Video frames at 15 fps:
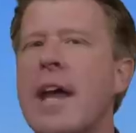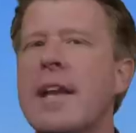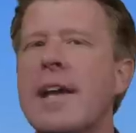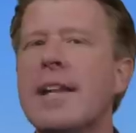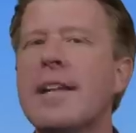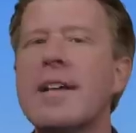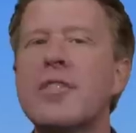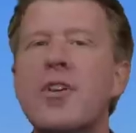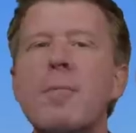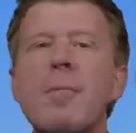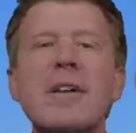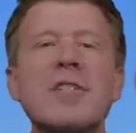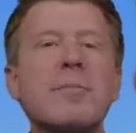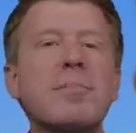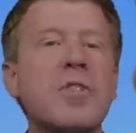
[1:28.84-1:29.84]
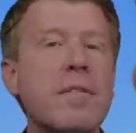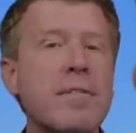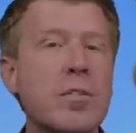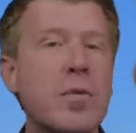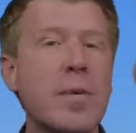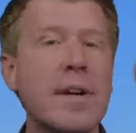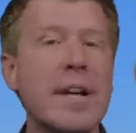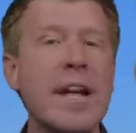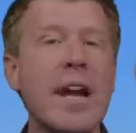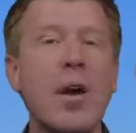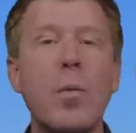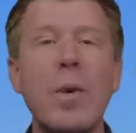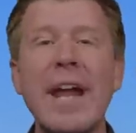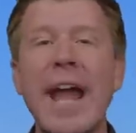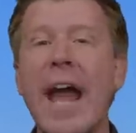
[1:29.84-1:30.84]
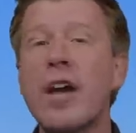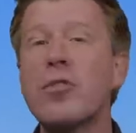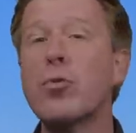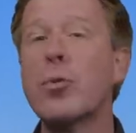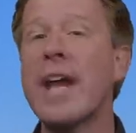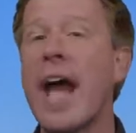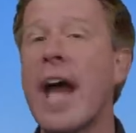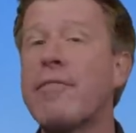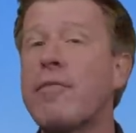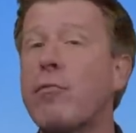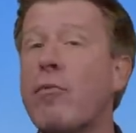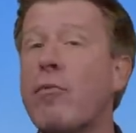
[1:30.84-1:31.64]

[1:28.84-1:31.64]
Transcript: and at Las Cumbres Observatory, we actually have a